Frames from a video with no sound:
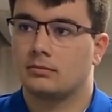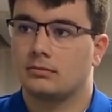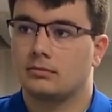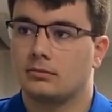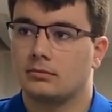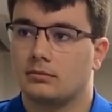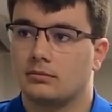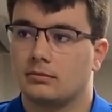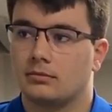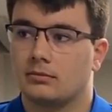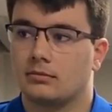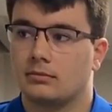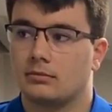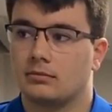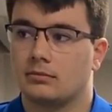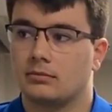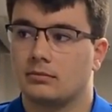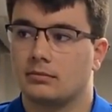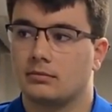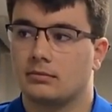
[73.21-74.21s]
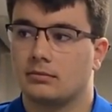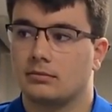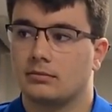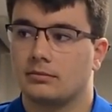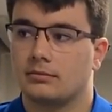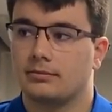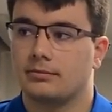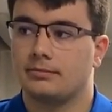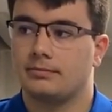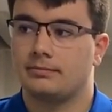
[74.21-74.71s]

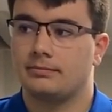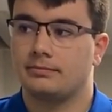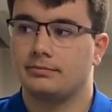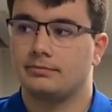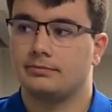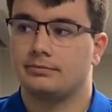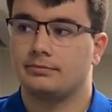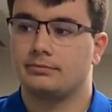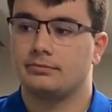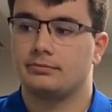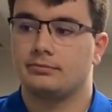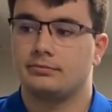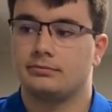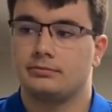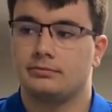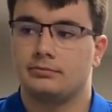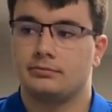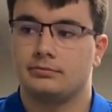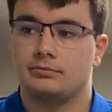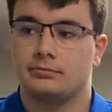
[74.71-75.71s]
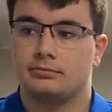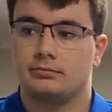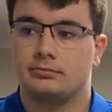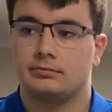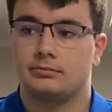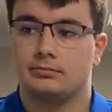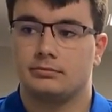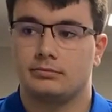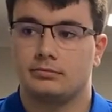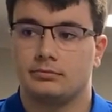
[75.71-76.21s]

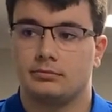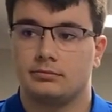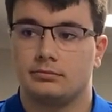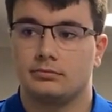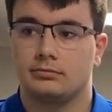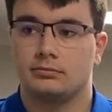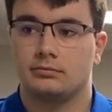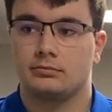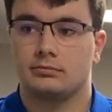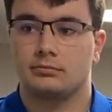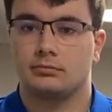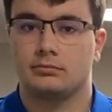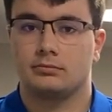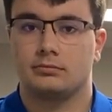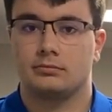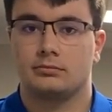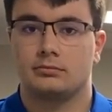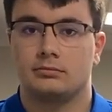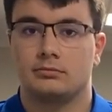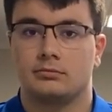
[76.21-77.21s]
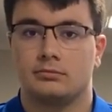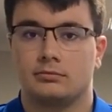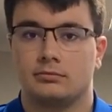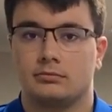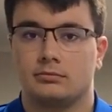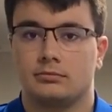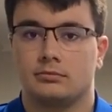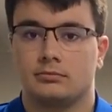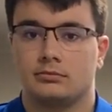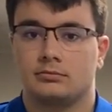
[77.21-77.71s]

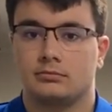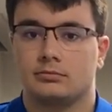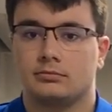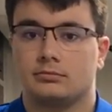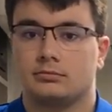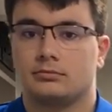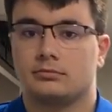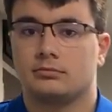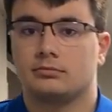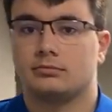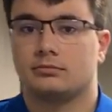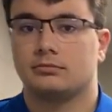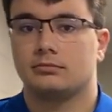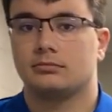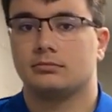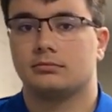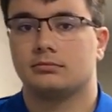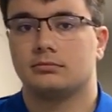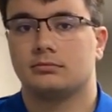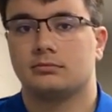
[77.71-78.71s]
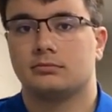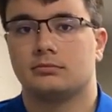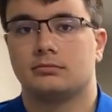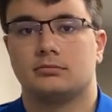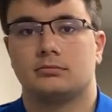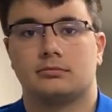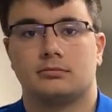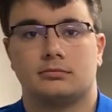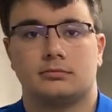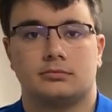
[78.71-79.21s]

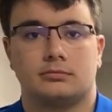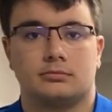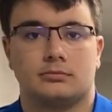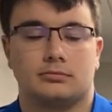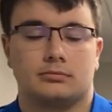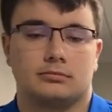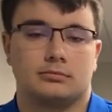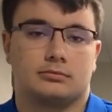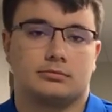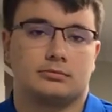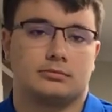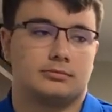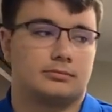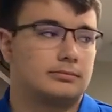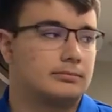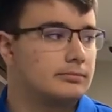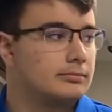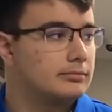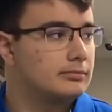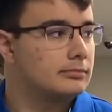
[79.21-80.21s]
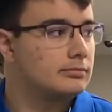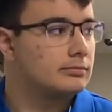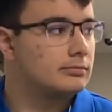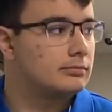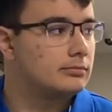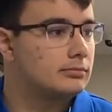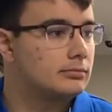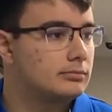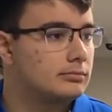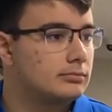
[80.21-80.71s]

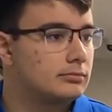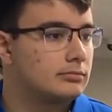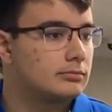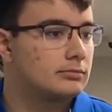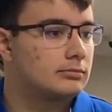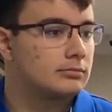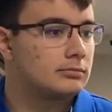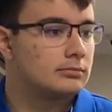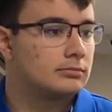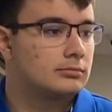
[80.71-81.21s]
[no speech]